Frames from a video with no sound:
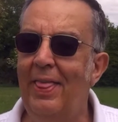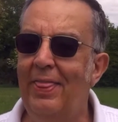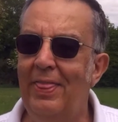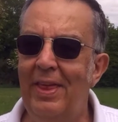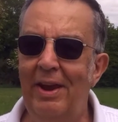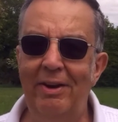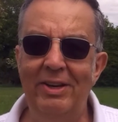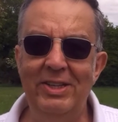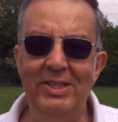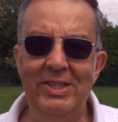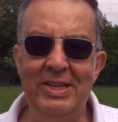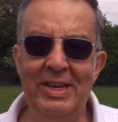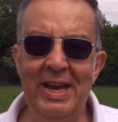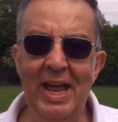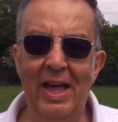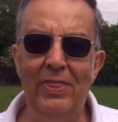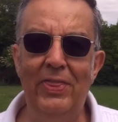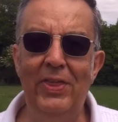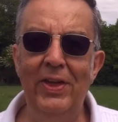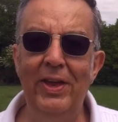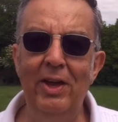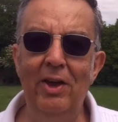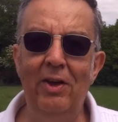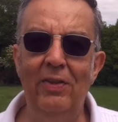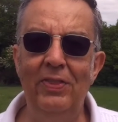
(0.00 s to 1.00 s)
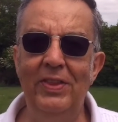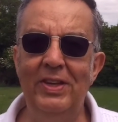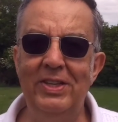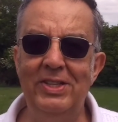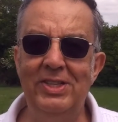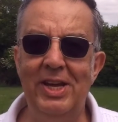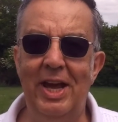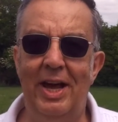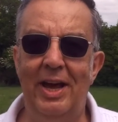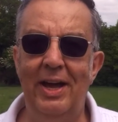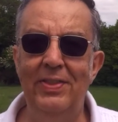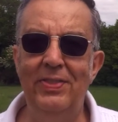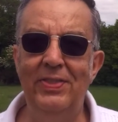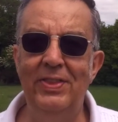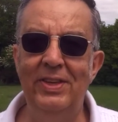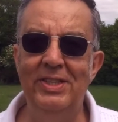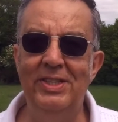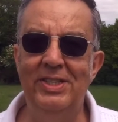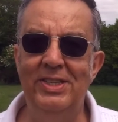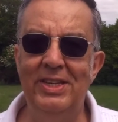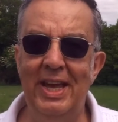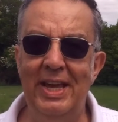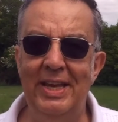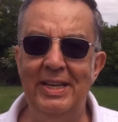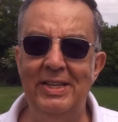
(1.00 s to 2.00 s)
There is nothing on the site that
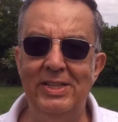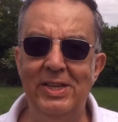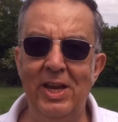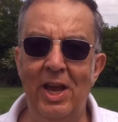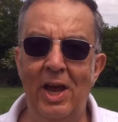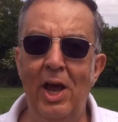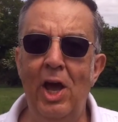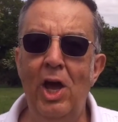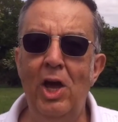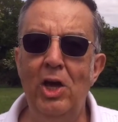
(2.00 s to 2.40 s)
says